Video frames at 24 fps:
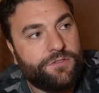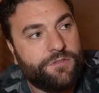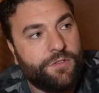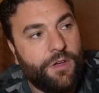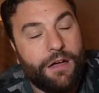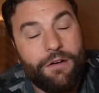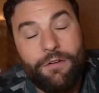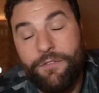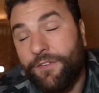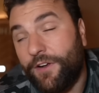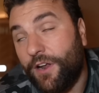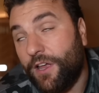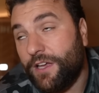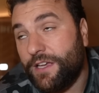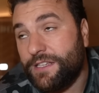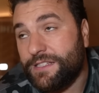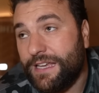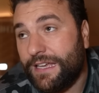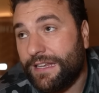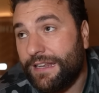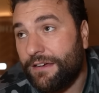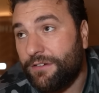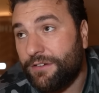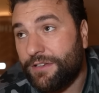however long he's
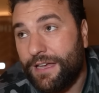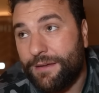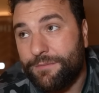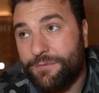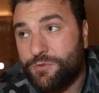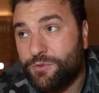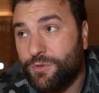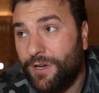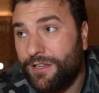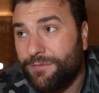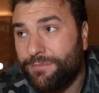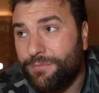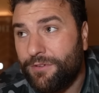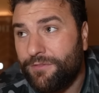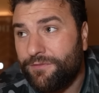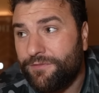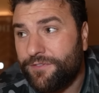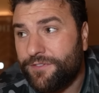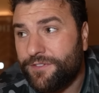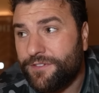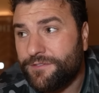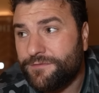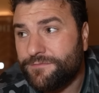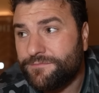had out of camp, 12
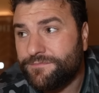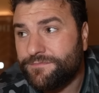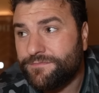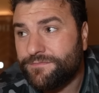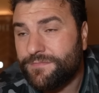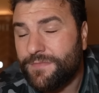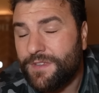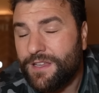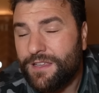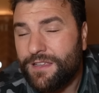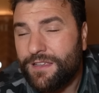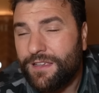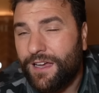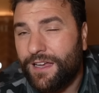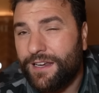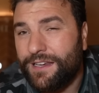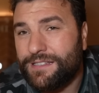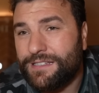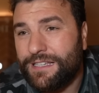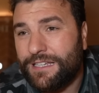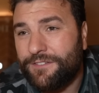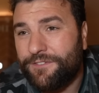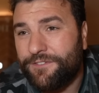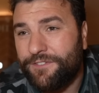months, and
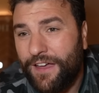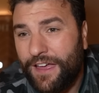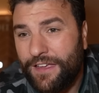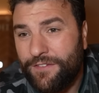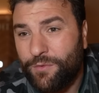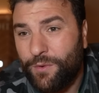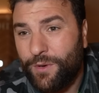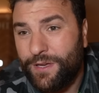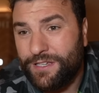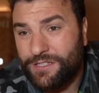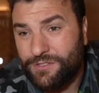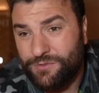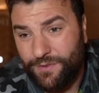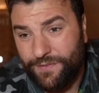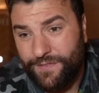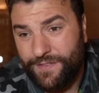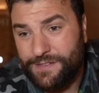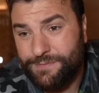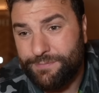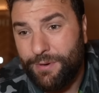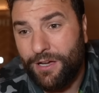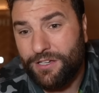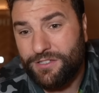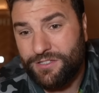he's had 5 weeks with
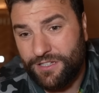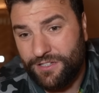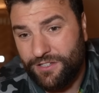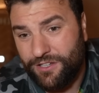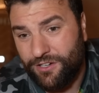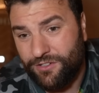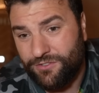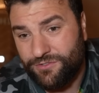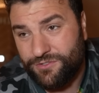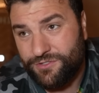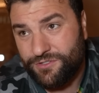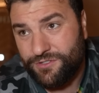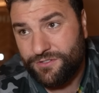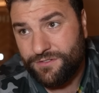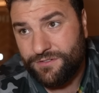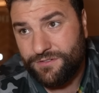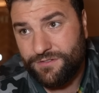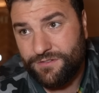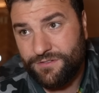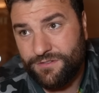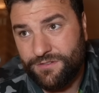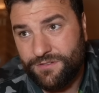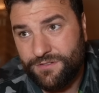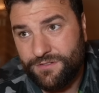his boxing coach.
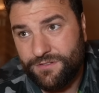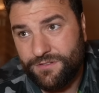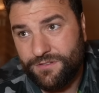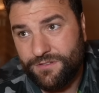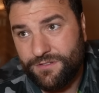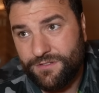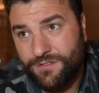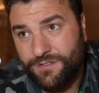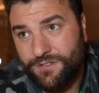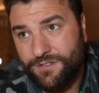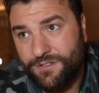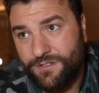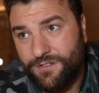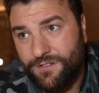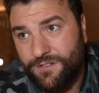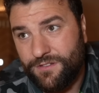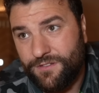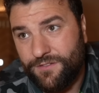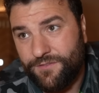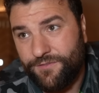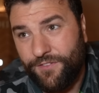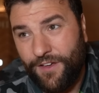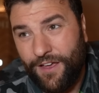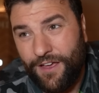
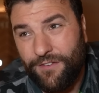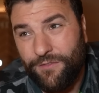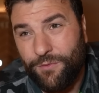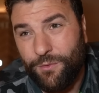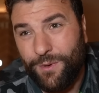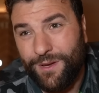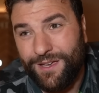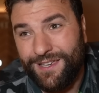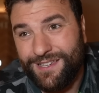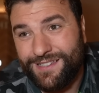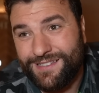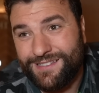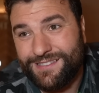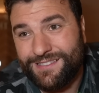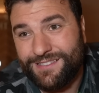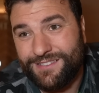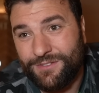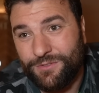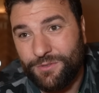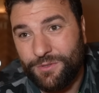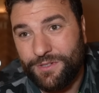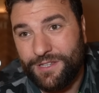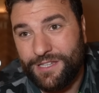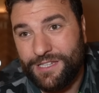5 weeks
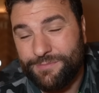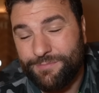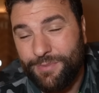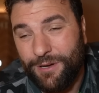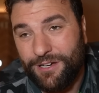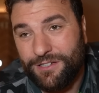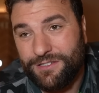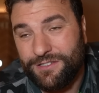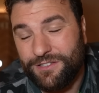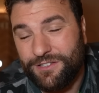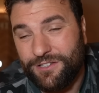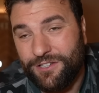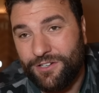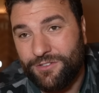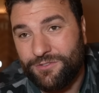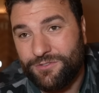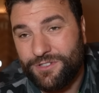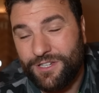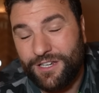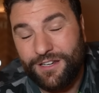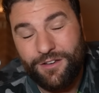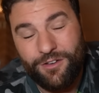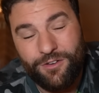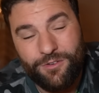with his boxing
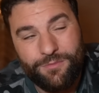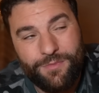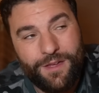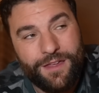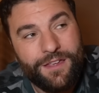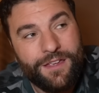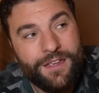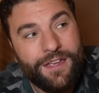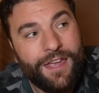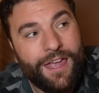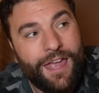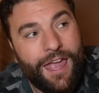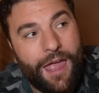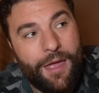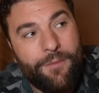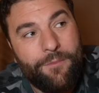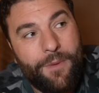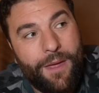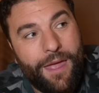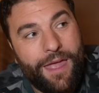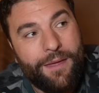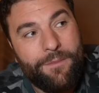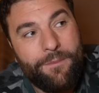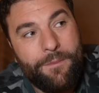coach. I know
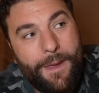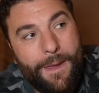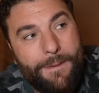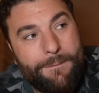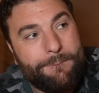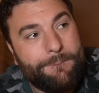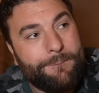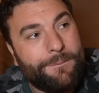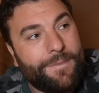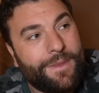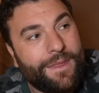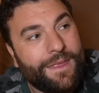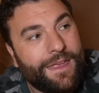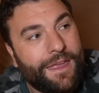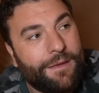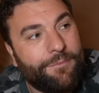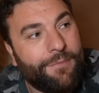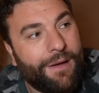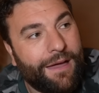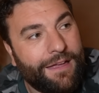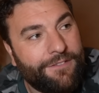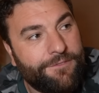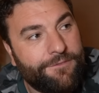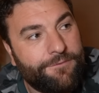it
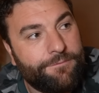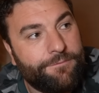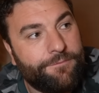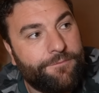might...